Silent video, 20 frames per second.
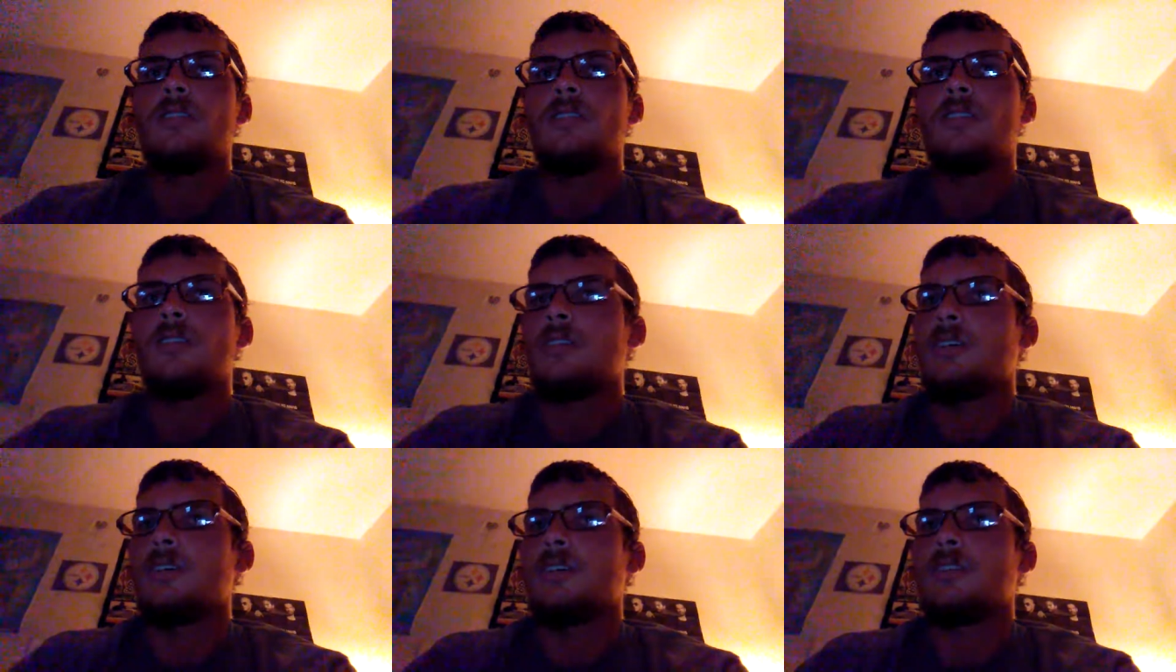
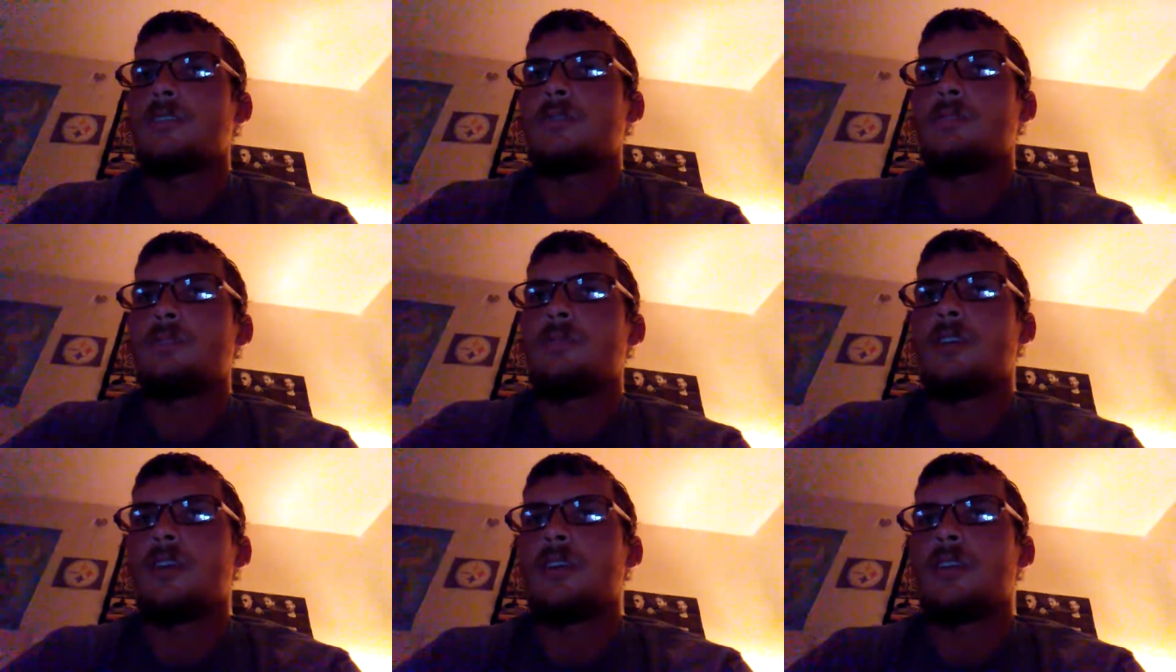Hey guys,
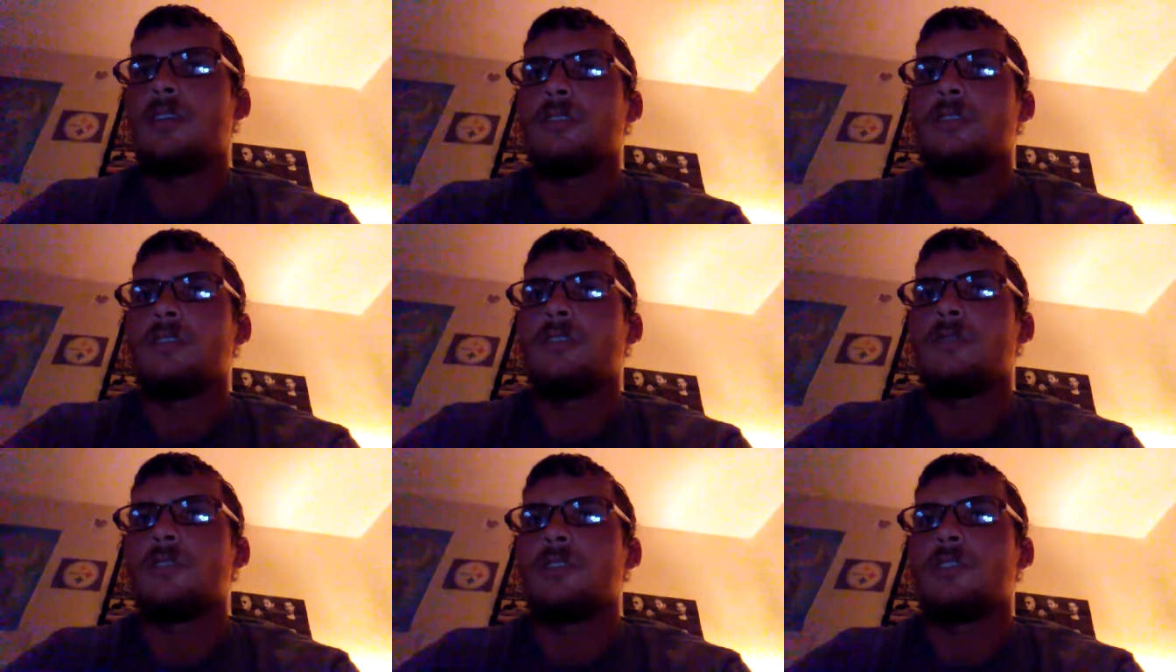Bryan
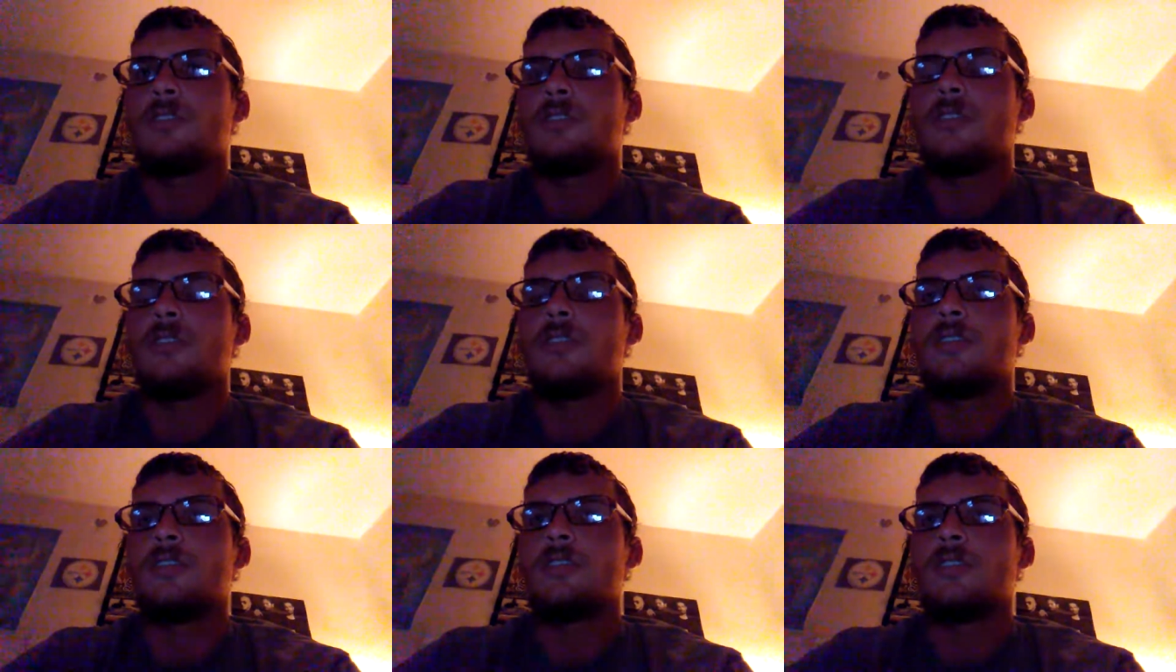delivers you
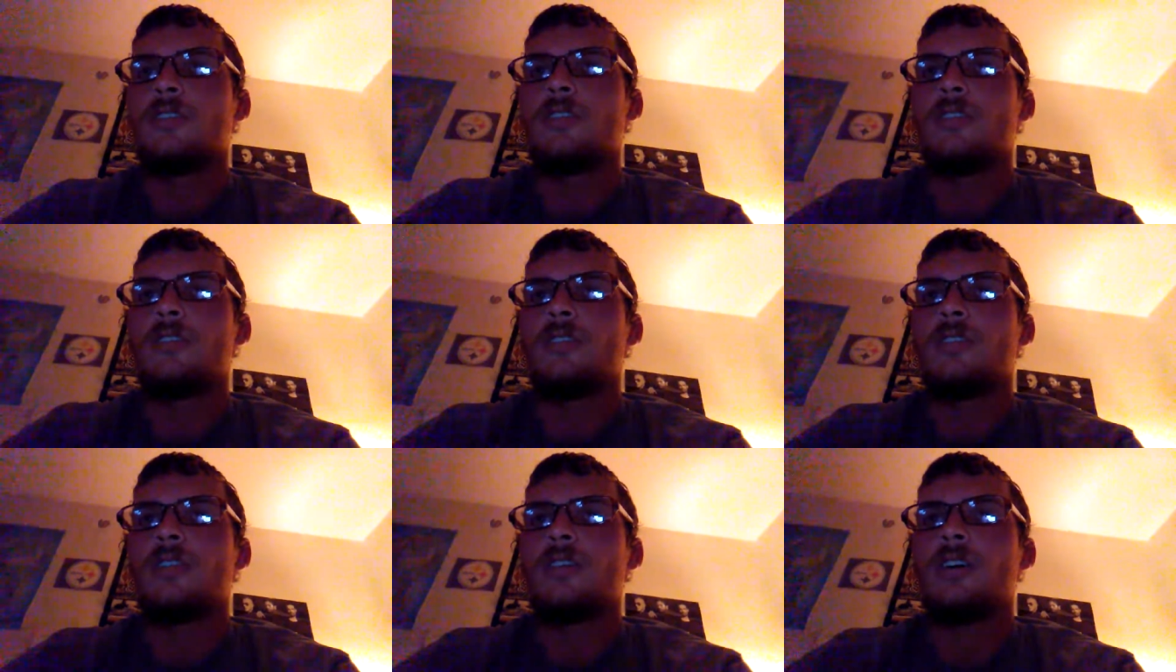the goods
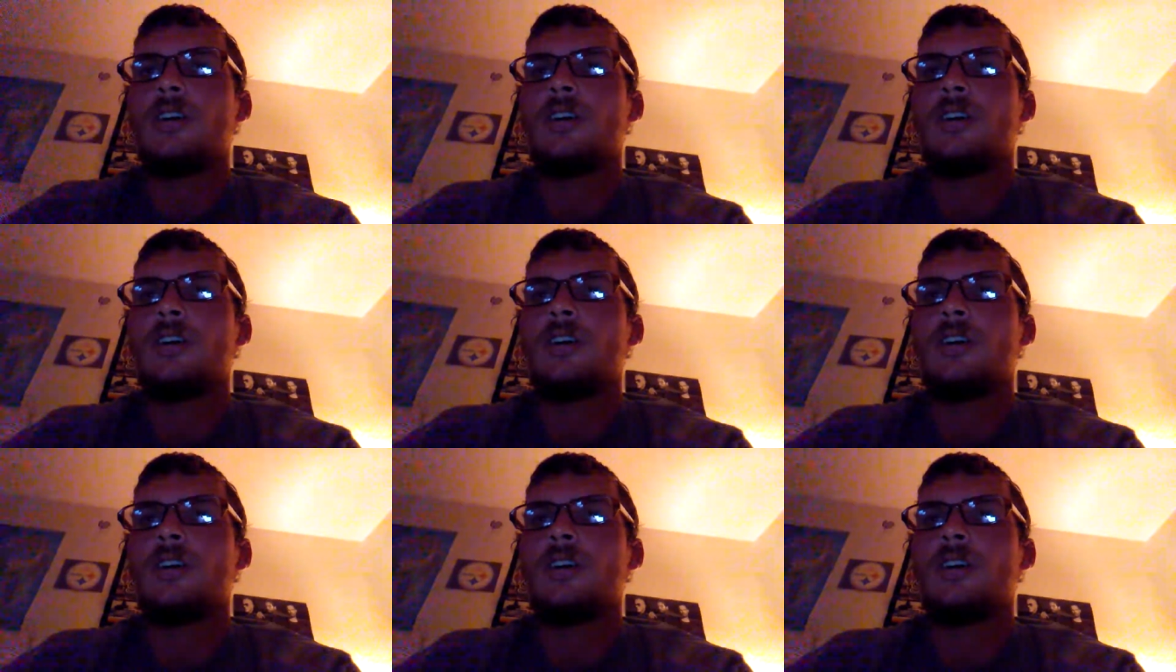here.